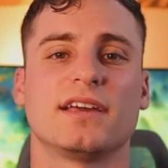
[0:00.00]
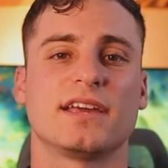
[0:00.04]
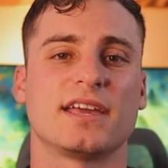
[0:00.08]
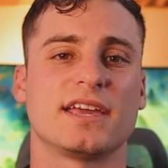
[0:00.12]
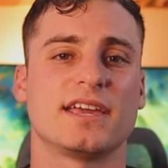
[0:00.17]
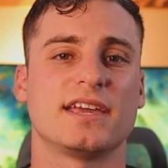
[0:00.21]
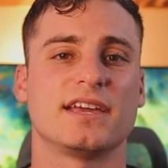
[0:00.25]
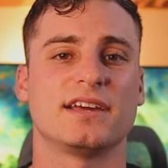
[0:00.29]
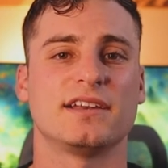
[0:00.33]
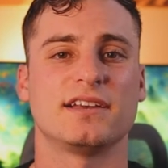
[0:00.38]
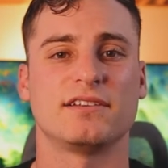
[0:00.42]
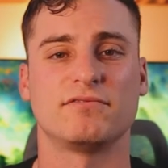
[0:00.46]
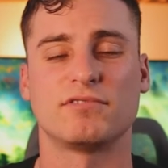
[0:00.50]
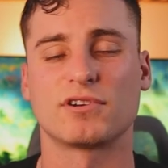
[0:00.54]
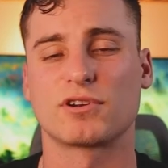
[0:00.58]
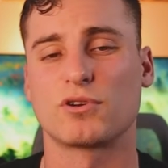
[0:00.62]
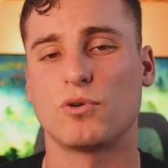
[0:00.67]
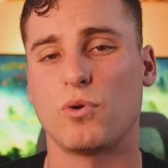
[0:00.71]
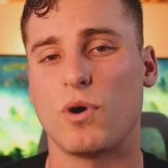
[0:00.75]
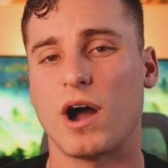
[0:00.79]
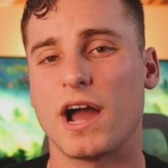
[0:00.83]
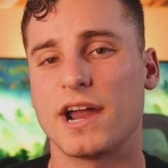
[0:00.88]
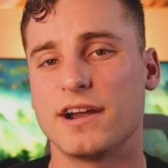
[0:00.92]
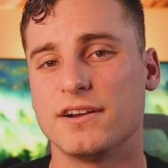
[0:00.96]
and it
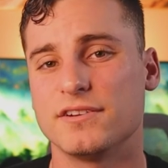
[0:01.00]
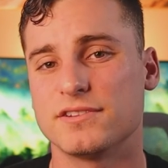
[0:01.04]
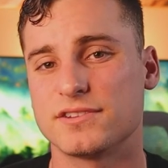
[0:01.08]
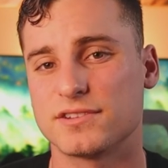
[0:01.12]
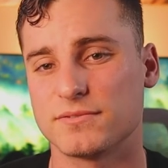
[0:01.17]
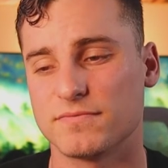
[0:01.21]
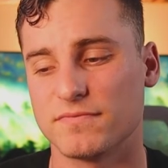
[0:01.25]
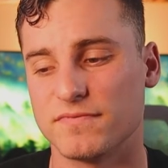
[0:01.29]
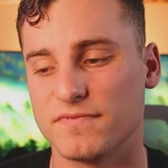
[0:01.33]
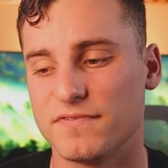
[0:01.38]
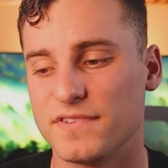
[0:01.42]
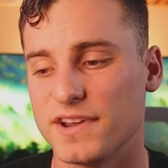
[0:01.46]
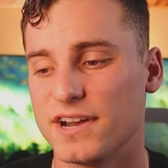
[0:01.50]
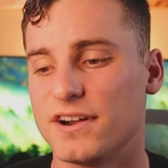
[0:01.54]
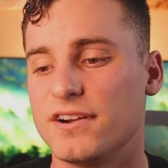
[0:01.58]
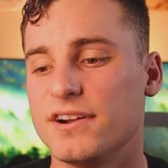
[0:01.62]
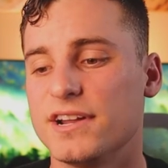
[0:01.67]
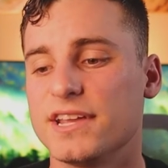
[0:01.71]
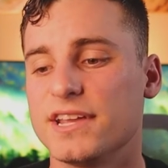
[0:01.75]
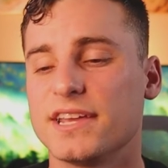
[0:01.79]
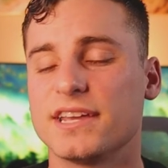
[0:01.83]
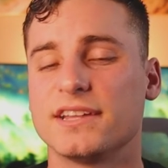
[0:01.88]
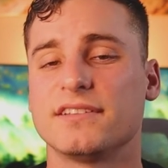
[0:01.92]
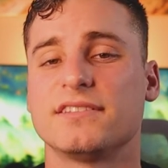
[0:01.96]
requires some
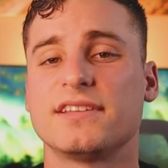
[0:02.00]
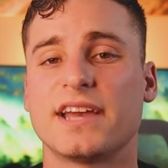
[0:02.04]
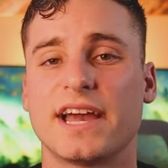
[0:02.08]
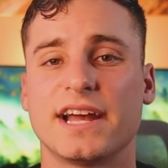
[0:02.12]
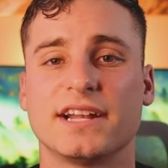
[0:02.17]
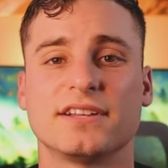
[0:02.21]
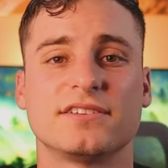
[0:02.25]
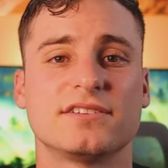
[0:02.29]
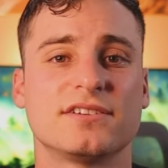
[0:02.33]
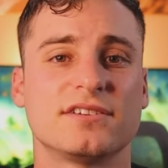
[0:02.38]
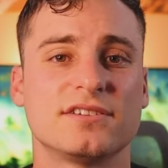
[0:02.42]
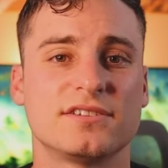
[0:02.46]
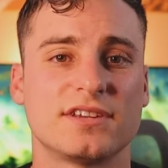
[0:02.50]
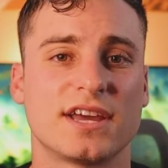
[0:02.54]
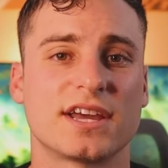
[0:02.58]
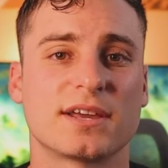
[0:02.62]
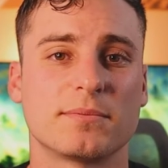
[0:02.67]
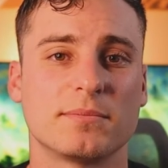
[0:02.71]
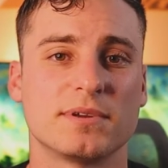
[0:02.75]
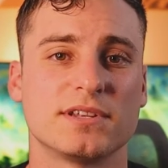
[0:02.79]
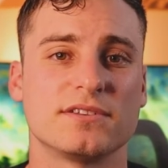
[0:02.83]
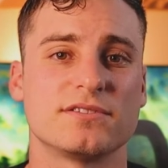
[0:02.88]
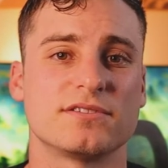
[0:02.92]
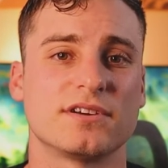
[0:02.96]
very intense
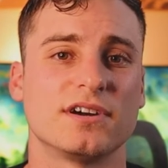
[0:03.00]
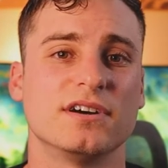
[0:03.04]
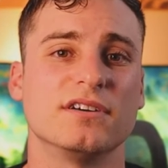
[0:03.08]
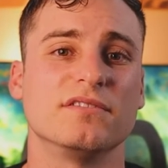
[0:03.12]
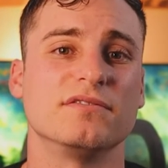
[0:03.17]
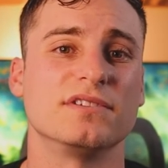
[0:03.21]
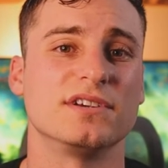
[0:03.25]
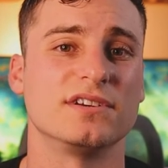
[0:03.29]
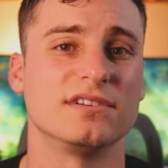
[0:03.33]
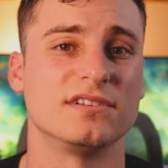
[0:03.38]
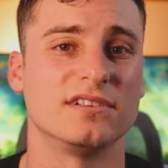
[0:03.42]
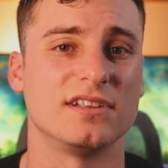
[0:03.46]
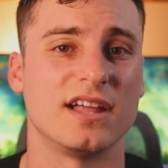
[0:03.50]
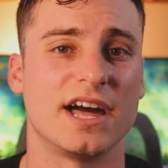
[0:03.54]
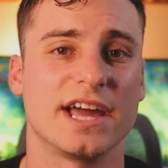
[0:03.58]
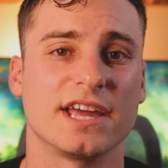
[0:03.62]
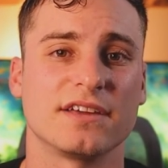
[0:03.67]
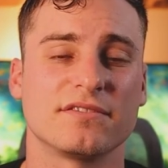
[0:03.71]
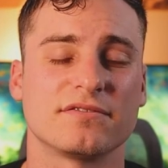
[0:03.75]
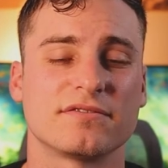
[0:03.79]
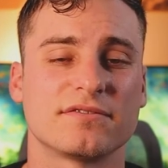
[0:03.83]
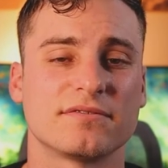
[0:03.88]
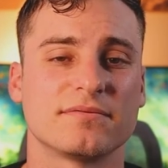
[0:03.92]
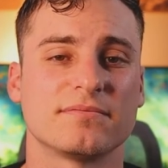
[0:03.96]
segments of your
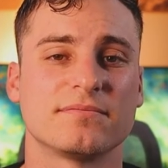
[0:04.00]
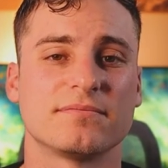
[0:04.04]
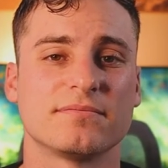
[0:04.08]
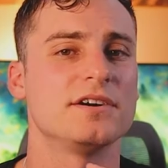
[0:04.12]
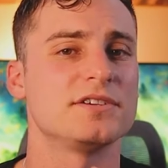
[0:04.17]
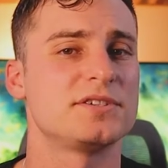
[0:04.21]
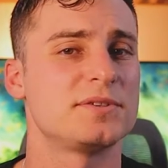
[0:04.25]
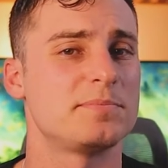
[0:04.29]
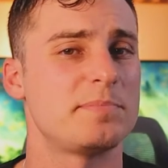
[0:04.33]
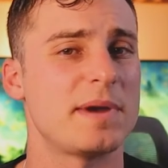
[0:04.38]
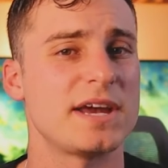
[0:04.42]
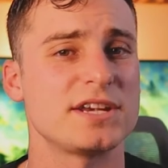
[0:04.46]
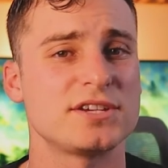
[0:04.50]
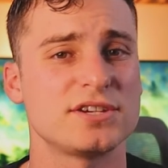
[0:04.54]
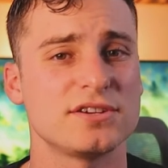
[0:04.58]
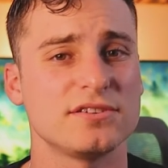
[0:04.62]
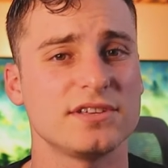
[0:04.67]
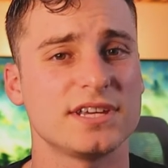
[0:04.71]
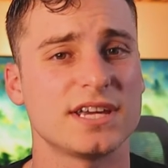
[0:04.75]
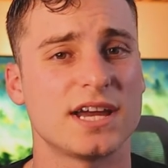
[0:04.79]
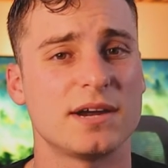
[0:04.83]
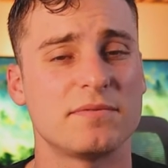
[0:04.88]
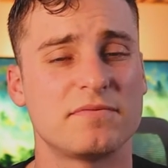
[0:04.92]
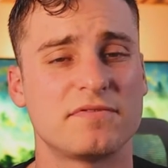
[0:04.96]
life,
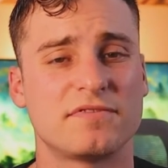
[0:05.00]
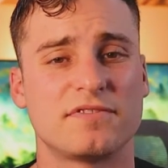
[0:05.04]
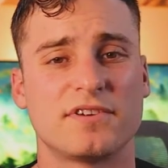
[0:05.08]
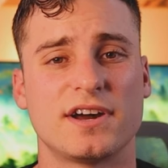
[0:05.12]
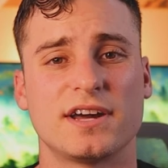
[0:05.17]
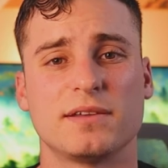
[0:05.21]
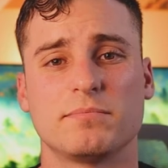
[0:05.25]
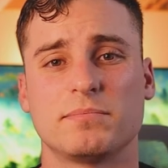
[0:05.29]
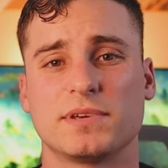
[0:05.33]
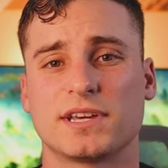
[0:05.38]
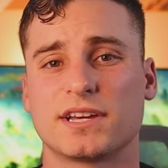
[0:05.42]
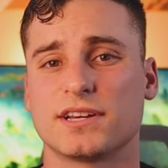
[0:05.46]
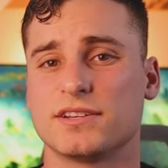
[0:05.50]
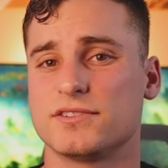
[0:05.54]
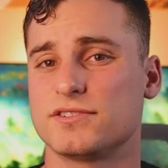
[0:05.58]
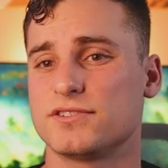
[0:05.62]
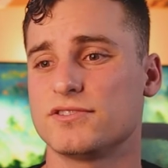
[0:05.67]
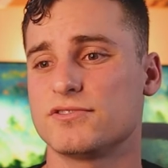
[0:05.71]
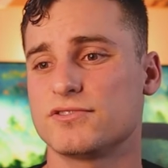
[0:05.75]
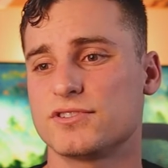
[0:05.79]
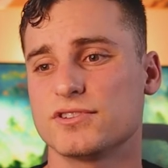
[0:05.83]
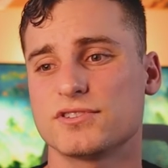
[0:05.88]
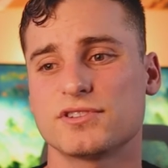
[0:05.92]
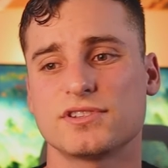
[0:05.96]
especially up front because
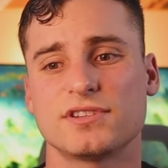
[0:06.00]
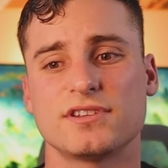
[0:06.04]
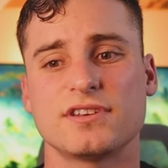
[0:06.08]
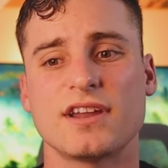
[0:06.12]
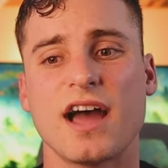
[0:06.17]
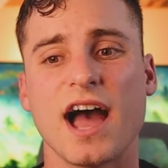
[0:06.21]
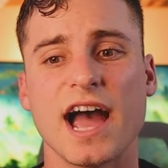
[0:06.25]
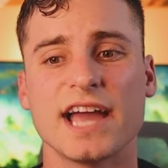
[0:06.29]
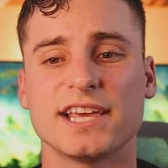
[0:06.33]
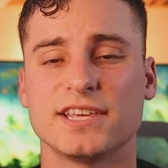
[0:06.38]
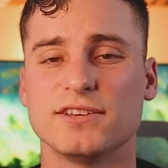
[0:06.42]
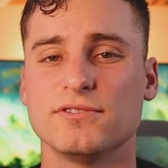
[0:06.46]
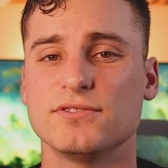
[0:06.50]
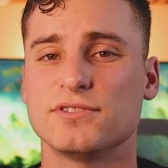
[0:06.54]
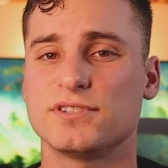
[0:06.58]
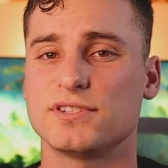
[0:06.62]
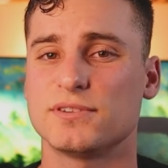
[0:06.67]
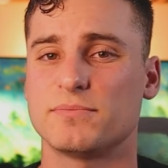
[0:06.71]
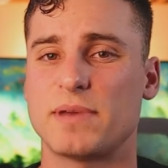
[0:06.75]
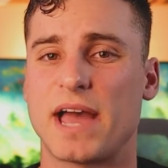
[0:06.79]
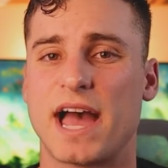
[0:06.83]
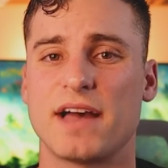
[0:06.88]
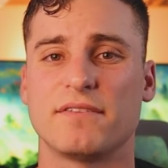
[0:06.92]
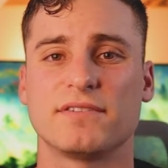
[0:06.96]
you're just not used
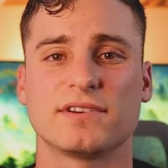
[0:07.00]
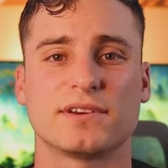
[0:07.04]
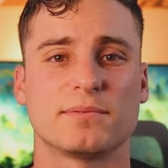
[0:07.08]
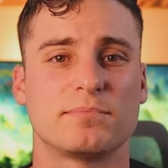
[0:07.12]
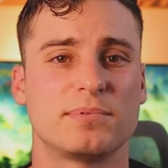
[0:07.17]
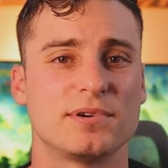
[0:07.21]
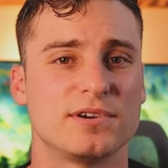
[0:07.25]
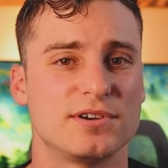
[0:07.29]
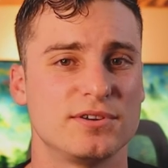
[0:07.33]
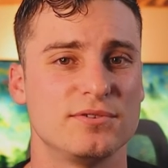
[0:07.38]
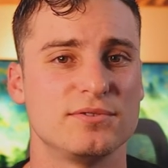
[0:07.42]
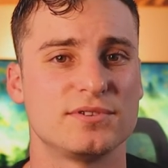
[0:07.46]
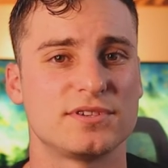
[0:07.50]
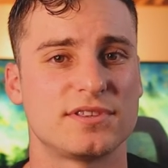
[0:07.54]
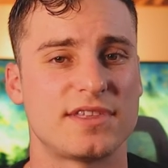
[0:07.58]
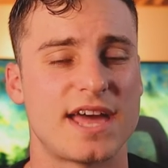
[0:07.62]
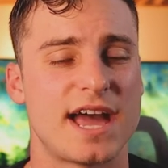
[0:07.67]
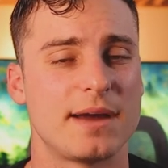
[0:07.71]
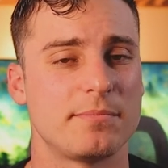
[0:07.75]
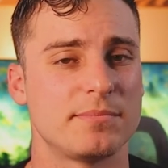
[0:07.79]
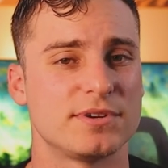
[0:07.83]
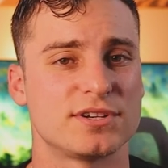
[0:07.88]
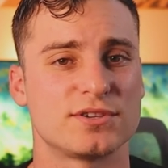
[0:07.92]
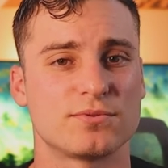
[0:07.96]
to having to produce
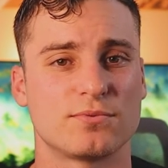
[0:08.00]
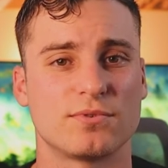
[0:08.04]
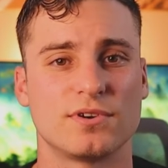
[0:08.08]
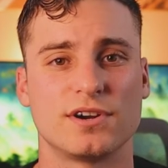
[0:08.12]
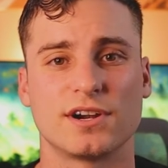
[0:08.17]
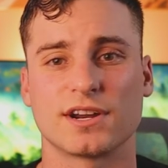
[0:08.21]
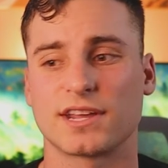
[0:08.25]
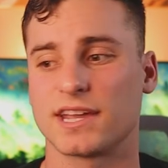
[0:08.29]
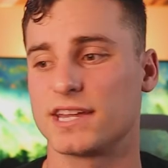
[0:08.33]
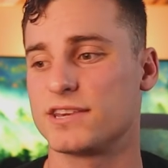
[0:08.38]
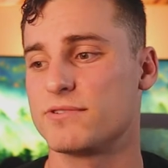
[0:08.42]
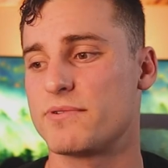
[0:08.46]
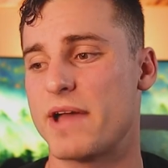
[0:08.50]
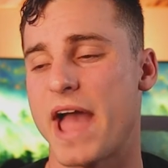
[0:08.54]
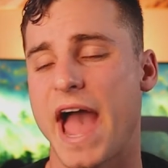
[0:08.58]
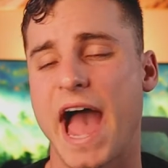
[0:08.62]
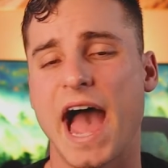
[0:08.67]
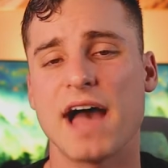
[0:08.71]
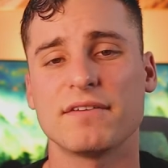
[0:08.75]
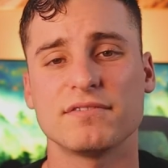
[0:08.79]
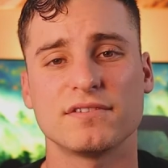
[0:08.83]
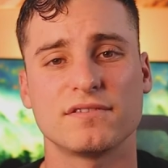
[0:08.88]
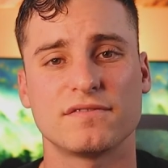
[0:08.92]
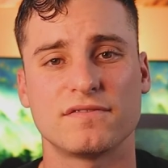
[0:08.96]
that much work and you
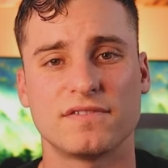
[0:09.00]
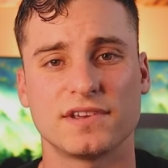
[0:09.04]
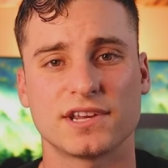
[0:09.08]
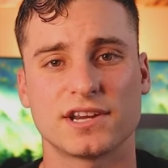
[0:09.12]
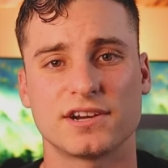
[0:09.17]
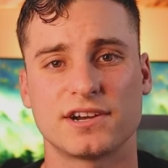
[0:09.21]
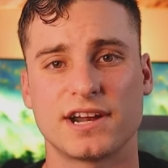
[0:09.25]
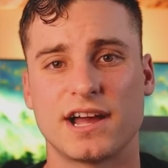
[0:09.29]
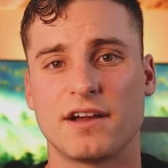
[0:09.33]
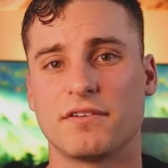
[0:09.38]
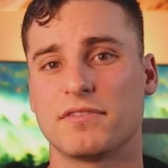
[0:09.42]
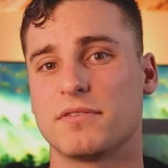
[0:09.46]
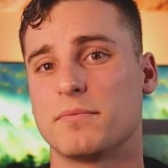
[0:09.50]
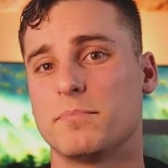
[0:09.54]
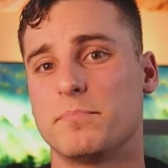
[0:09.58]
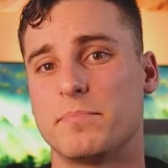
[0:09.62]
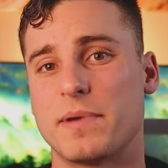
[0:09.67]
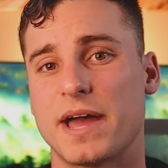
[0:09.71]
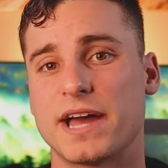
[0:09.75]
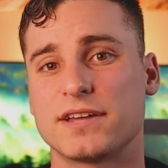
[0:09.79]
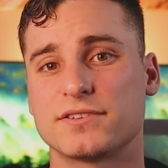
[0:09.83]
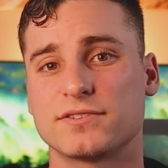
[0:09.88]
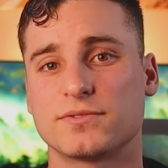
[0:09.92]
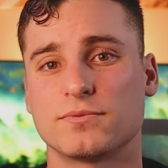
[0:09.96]
haven't figured out the
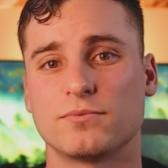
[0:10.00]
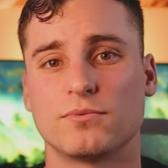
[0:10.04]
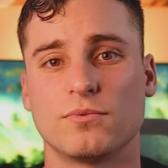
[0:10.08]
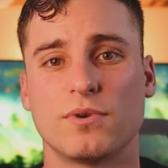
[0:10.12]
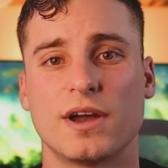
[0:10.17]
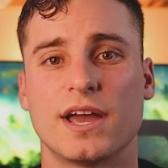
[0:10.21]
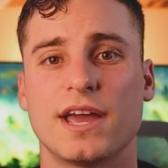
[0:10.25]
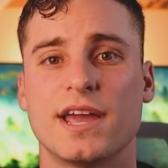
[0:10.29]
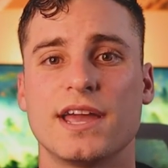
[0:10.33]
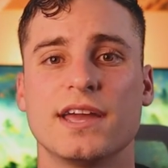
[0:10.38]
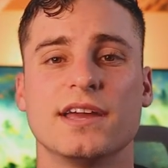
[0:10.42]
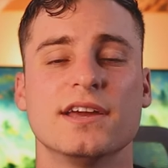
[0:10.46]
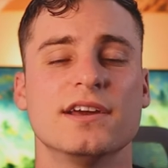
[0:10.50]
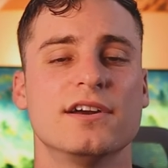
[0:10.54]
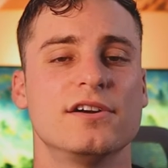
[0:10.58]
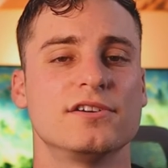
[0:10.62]
best way